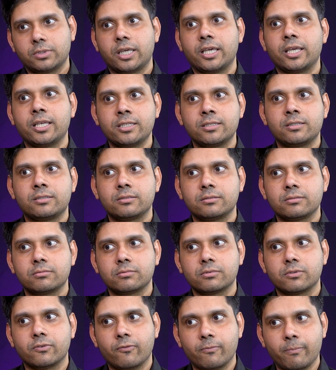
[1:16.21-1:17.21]
is
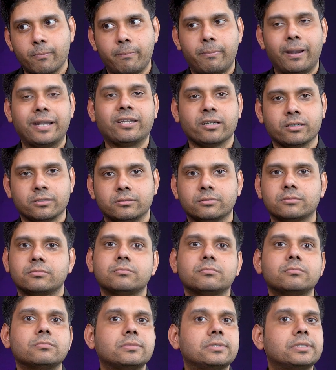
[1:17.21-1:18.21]
better
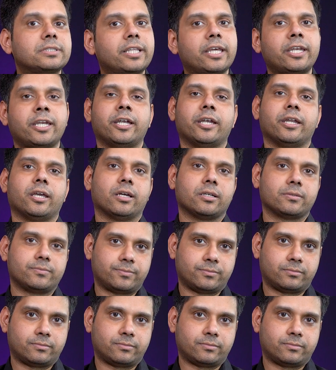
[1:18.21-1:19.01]
than India.